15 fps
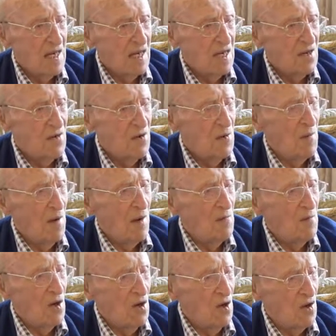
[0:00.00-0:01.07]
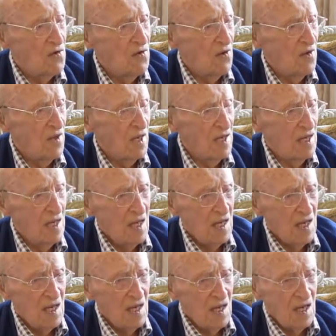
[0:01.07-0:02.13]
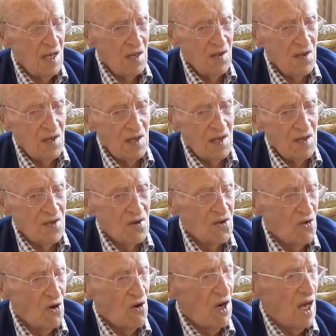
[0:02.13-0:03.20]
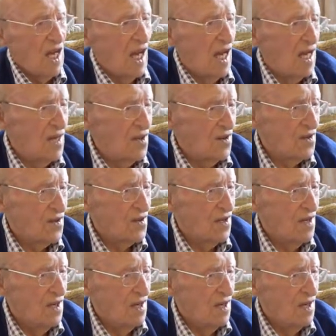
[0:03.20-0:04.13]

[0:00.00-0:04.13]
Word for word: He could remember a lot of the the storylines,